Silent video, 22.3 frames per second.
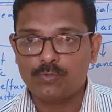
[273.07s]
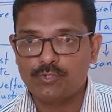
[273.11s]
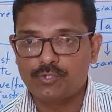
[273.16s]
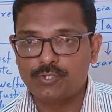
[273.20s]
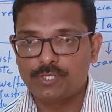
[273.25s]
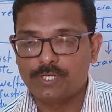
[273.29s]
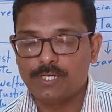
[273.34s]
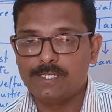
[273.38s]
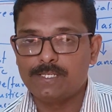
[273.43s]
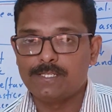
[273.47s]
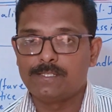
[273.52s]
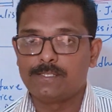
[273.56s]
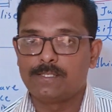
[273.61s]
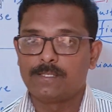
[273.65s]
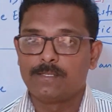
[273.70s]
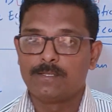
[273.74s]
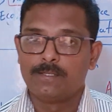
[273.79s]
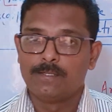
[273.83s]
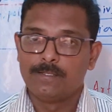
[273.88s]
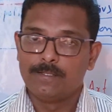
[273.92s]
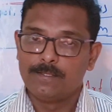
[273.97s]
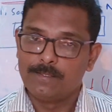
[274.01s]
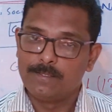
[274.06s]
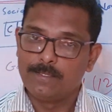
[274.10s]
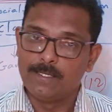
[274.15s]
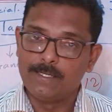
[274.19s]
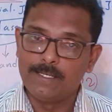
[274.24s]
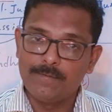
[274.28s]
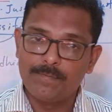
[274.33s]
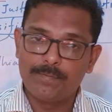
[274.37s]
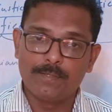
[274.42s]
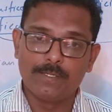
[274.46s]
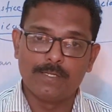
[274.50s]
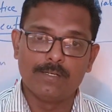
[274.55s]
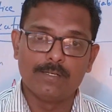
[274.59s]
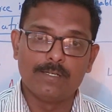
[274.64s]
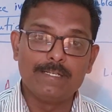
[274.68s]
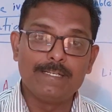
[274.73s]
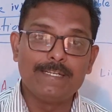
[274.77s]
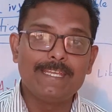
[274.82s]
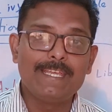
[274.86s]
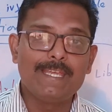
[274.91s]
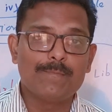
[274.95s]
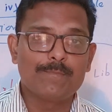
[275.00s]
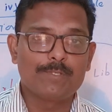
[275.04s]
just we have changed
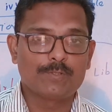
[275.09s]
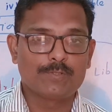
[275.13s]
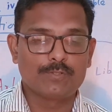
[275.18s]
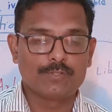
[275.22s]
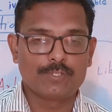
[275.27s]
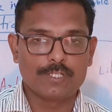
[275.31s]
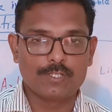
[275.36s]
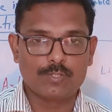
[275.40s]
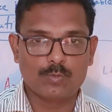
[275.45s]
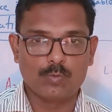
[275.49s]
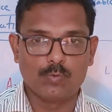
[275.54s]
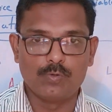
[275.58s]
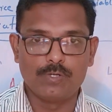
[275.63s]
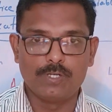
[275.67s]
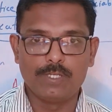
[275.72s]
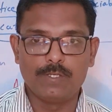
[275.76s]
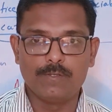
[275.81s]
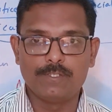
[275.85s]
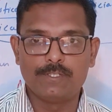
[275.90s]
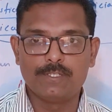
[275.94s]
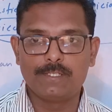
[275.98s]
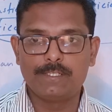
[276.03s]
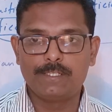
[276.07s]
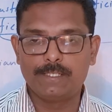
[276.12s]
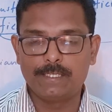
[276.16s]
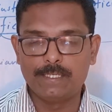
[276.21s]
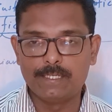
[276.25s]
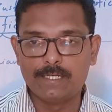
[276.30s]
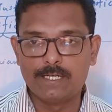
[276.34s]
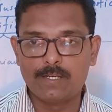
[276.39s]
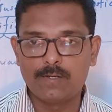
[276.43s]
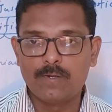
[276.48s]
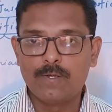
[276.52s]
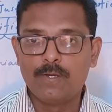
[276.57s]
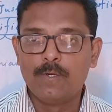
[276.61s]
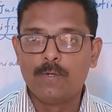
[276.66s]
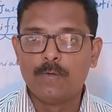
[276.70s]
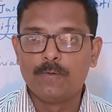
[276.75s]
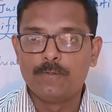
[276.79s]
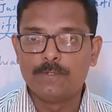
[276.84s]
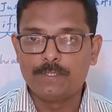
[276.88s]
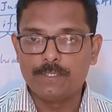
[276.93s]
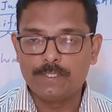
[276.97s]
the names just only.